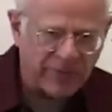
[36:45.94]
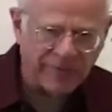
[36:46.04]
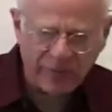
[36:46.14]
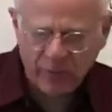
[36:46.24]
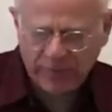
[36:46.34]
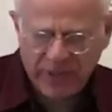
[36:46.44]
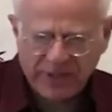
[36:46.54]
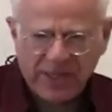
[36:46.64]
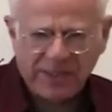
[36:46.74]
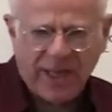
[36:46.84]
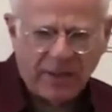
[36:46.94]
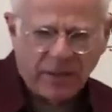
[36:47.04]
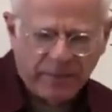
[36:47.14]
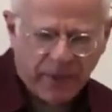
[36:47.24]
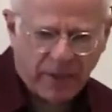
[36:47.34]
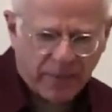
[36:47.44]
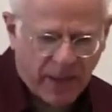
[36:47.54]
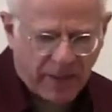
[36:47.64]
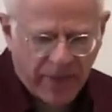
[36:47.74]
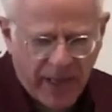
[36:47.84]
revenue because they sell
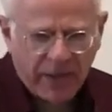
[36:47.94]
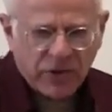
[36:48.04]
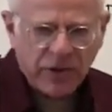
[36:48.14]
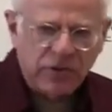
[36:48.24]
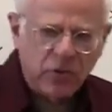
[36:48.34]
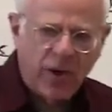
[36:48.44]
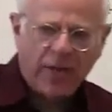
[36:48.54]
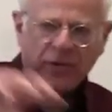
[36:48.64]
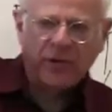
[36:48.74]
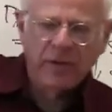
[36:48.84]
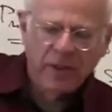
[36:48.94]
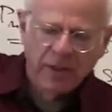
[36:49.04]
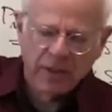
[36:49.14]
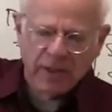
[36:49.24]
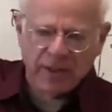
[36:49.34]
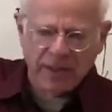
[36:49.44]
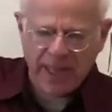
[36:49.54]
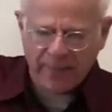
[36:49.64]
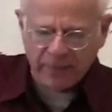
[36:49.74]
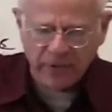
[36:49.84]
energy to other
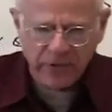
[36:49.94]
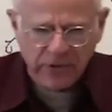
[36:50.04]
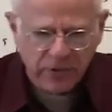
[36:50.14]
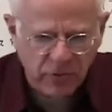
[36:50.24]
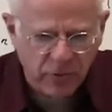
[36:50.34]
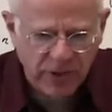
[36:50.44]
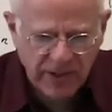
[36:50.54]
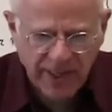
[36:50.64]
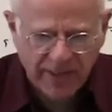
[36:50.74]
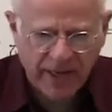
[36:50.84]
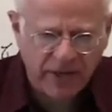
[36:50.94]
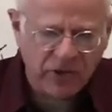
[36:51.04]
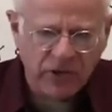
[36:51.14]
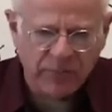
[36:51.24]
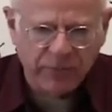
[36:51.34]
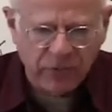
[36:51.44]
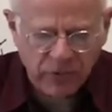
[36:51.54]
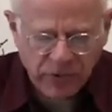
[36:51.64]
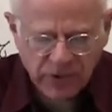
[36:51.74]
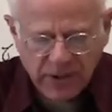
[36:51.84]
capitalists who need that energy to
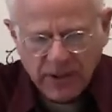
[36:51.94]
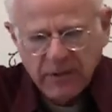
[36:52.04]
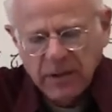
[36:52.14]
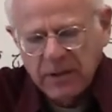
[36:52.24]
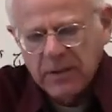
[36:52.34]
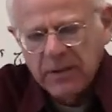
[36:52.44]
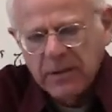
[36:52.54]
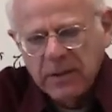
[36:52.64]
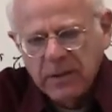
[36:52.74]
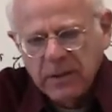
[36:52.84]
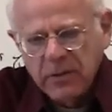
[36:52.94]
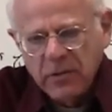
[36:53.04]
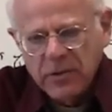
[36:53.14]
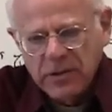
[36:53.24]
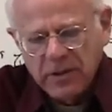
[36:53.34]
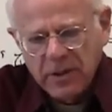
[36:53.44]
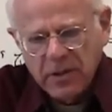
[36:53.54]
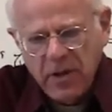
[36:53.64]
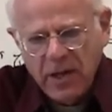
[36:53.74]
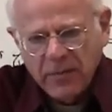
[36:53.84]
produce goods in the
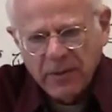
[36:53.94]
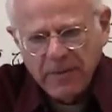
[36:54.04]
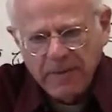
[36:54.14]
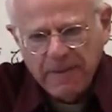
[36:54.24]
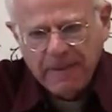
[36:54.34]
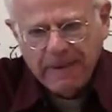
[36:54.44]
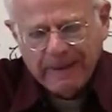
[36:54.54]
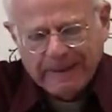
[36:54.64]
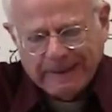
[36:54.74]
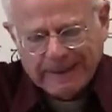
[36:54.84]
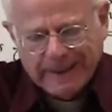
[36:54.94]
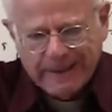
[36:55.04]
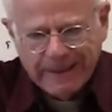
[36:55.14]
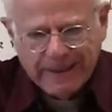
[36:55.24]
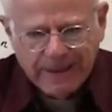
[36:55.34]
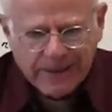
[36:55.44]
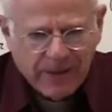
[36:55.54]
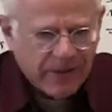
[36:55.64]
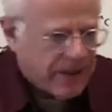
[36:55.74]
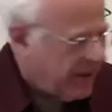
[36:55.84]
economy. Okay.
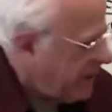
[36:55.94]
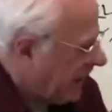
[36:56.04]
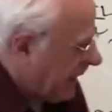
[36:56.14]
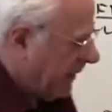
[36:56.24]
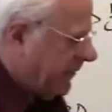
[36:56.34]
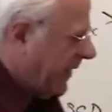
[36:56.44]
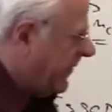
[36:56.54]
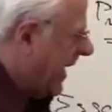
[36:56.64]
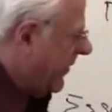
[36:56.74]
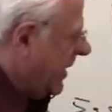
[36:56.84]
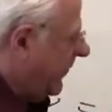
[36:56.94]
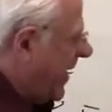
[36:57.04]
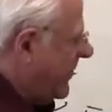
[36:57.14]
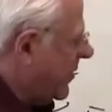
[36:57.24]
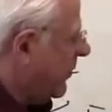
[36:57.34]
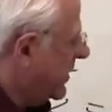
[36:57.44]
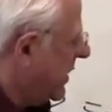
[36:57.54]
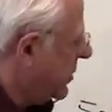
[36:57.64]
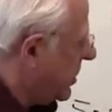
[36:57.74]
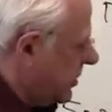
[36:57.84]
So if they're in a favored
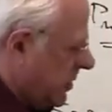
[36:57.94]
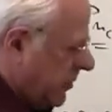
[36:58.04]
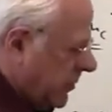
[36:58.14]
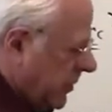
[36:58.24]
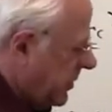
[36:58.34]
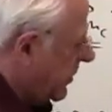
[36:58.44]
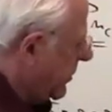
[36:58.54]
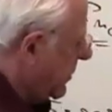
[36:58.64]
position to